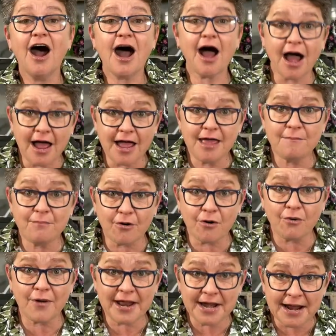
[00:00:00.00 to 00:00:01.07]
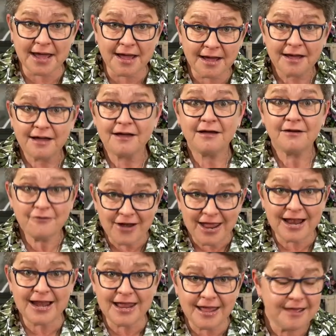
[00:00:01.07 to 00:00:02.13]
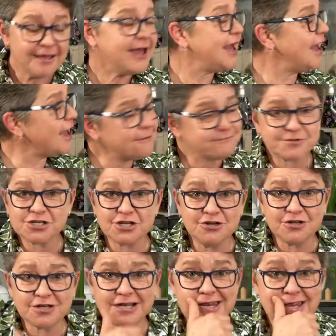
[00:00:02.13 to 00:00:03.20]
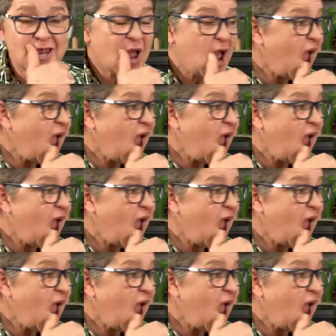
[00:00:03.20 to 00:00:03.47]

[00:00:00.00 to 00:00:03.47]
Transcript: Hi, wena? Really? Absolutely.